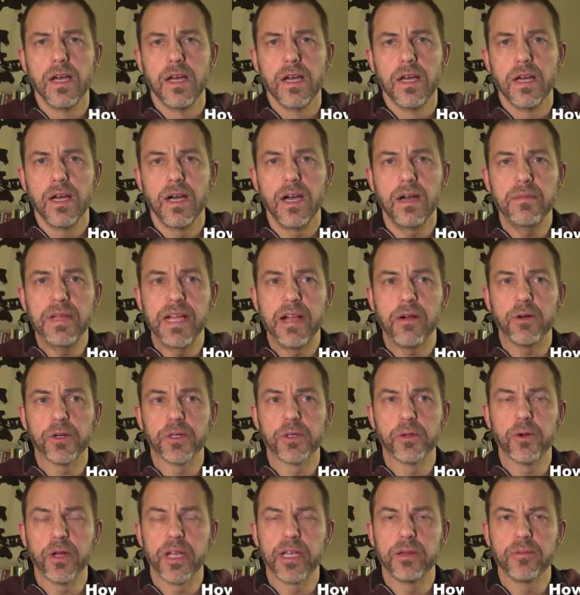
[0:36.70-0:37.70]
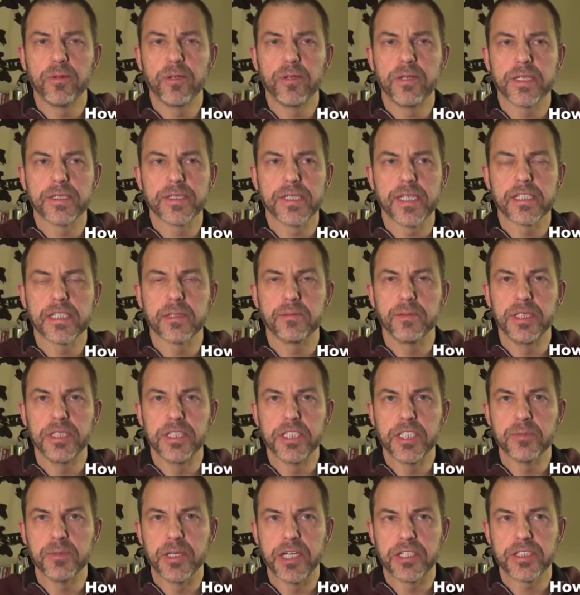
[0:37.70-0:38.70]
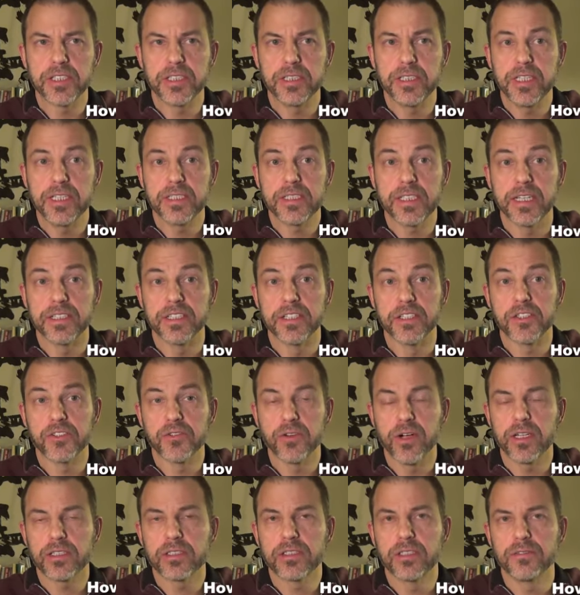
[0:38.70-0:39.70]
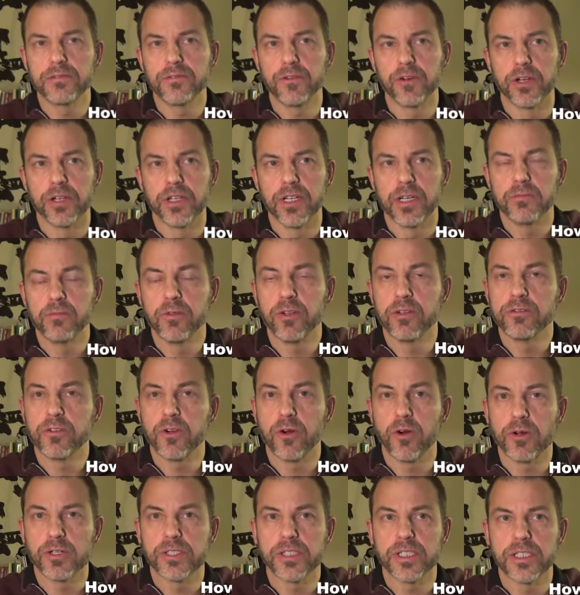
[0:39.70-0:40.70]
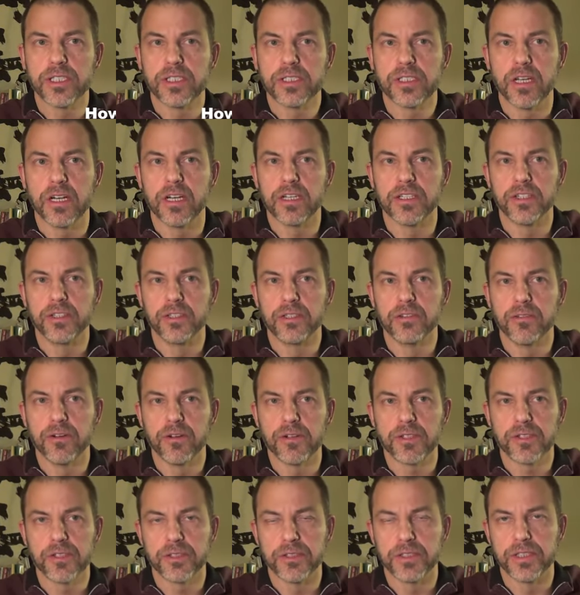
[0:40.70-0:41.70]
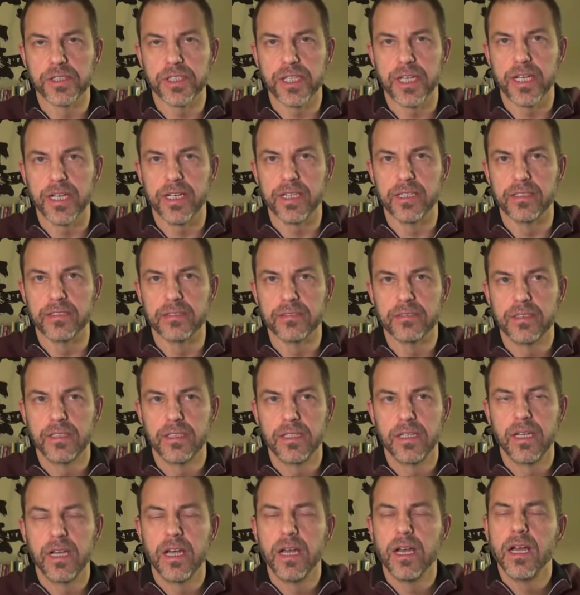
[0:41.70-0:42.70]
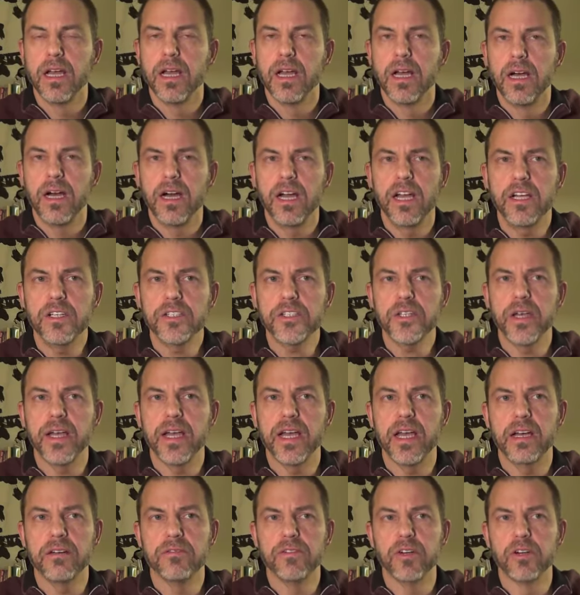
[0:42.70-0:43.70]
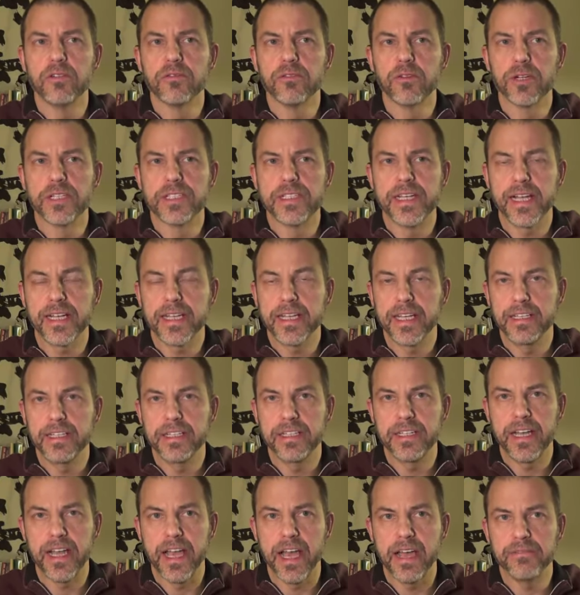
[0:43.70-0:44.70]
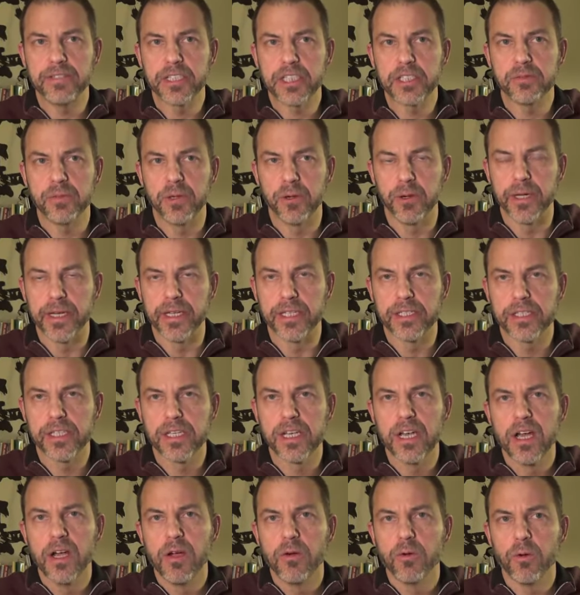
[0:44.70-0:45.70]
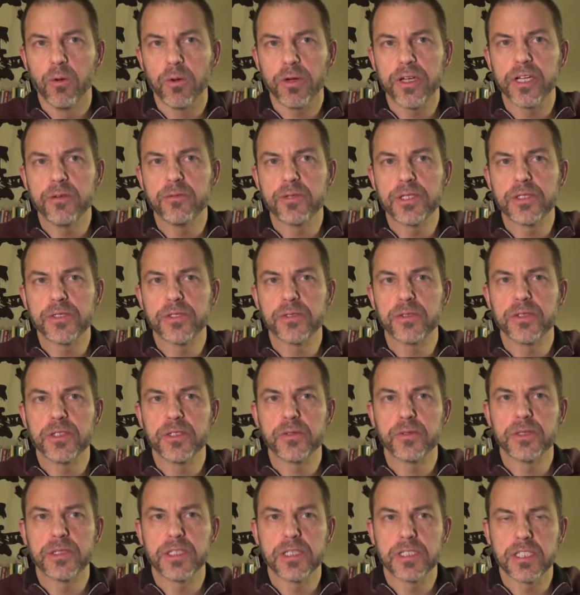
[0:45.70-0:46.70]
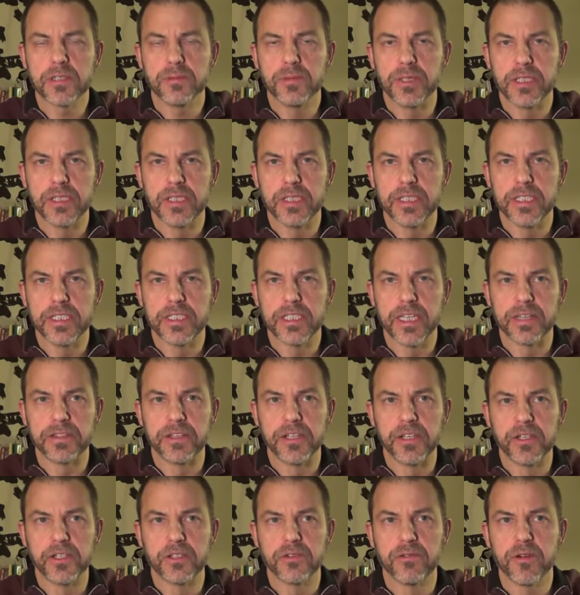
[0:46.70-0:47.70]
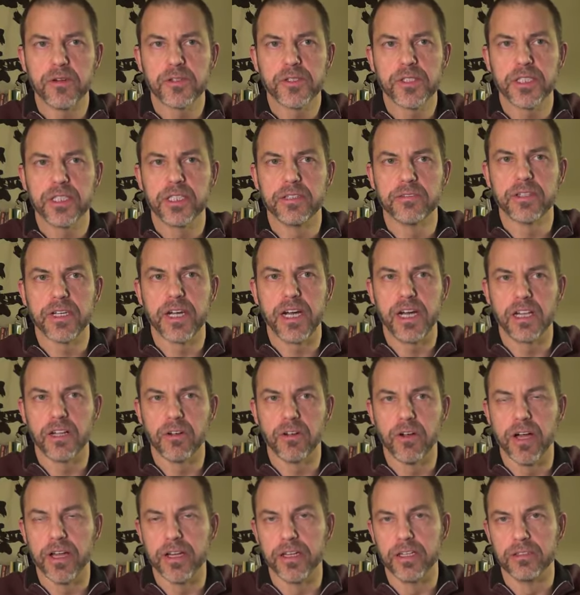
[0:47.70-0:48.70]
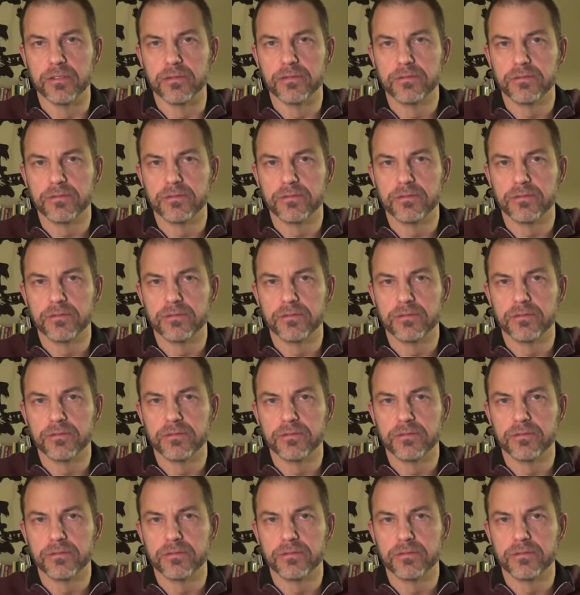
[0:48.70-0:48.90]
I'm Howard Kramer, Accessibility Specialist and instructor for a number of courses on universal design. I also have over a decade and a half experience working with students with disabilities at the University of Colorado,